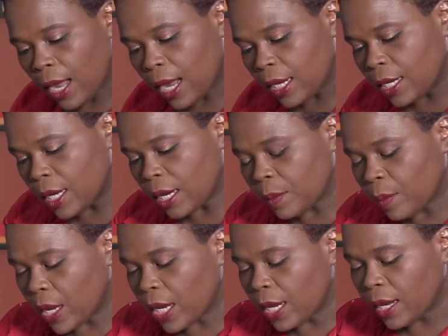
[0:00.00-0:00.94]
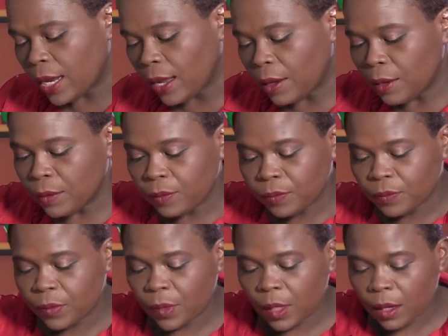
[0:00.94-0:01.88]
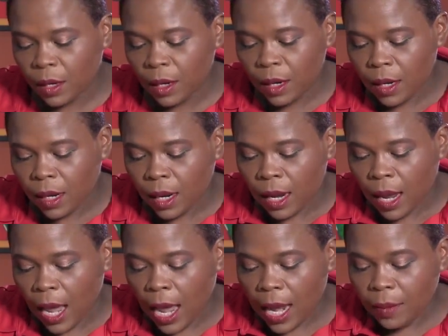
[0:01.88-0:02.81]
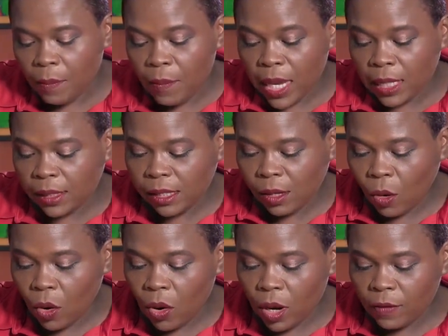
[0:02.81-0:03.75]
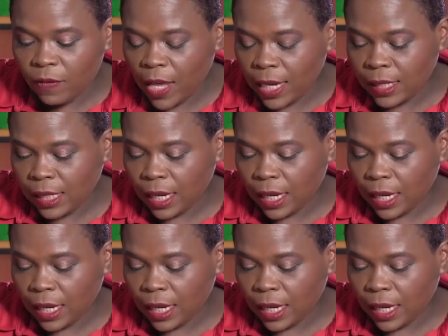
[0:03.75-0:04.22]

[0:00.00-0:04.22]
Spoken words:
Add the nutmeg in there and mix all of that